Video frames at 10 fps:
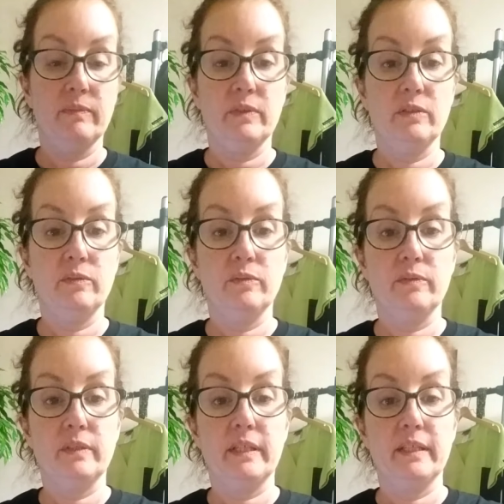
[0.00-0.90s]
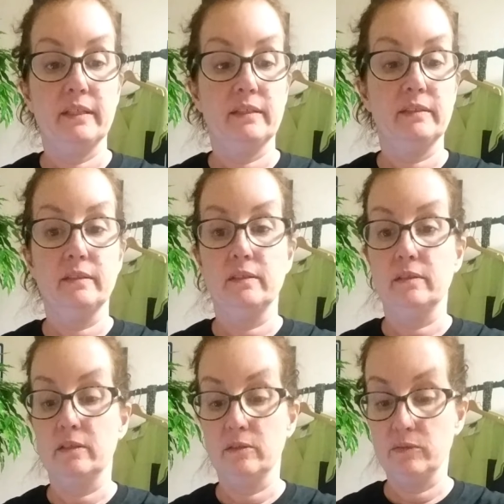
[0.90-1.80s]
You can
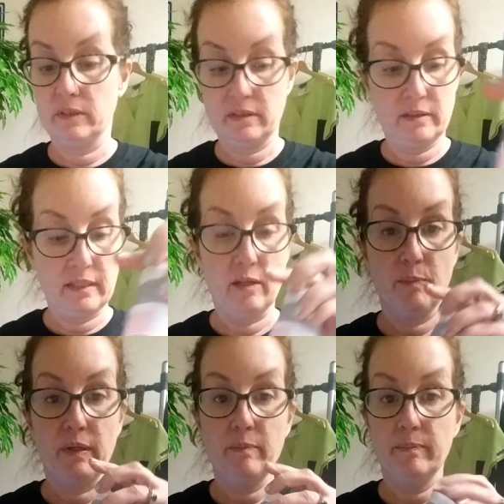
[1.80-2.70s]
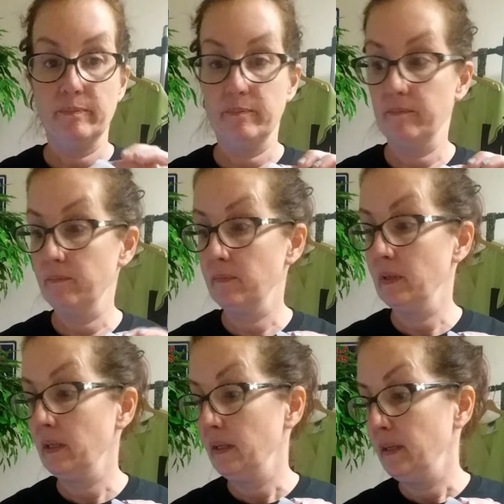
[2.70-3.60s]
use nail prep,
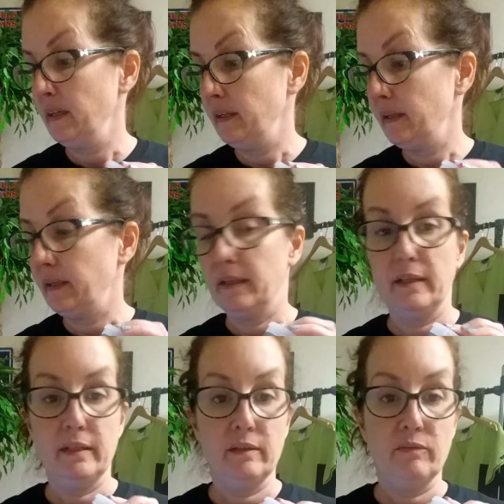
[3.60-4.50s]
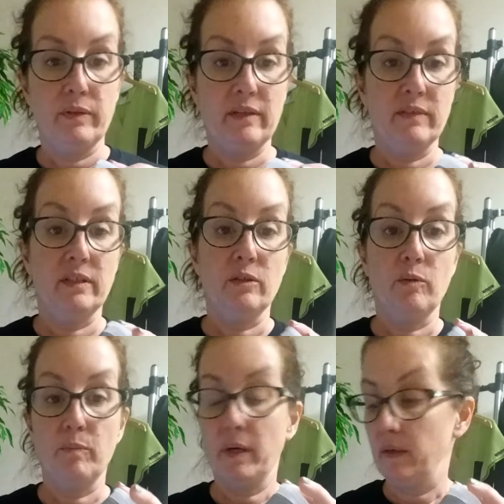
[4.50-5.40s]
and if we have an
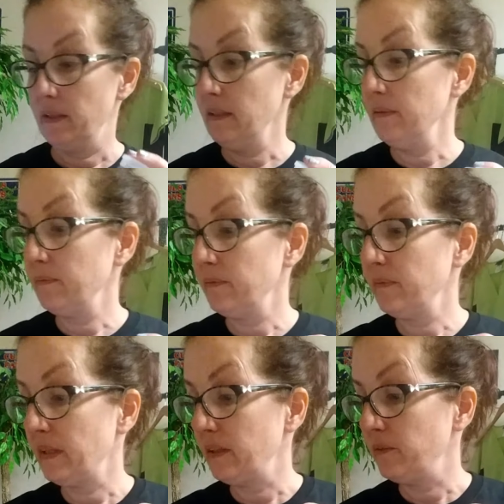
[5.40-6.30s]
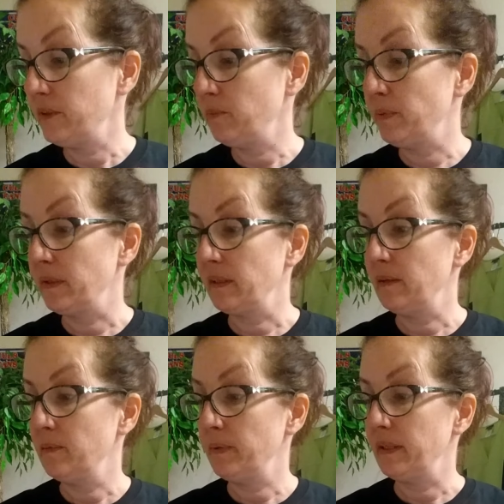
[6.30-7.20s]
in-home party, I always bring
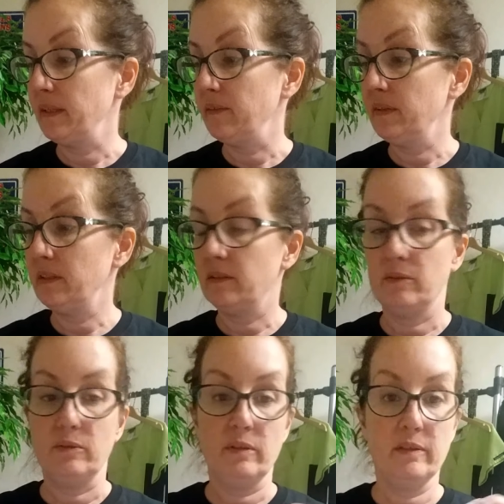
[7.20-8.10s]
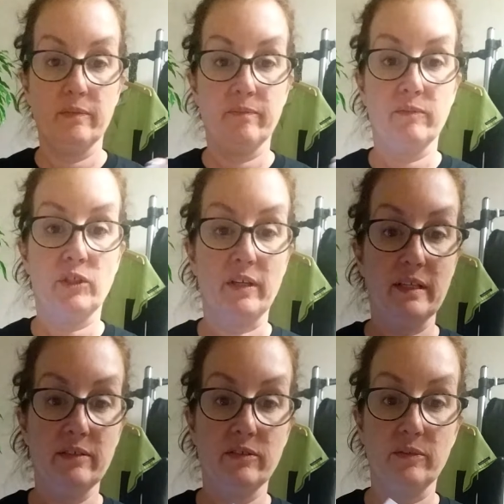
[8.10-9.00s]
plenty of it to
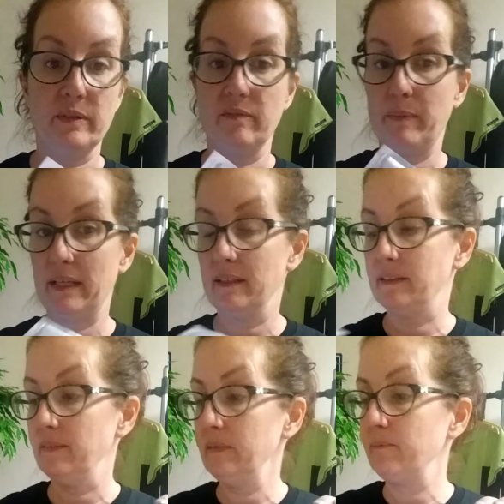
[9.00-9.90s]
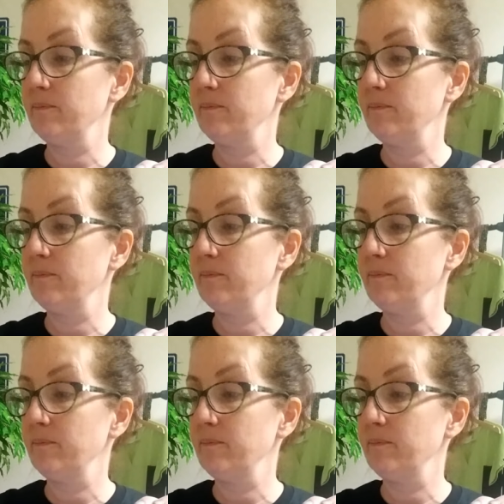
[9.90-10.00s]
try, so we have packets of it.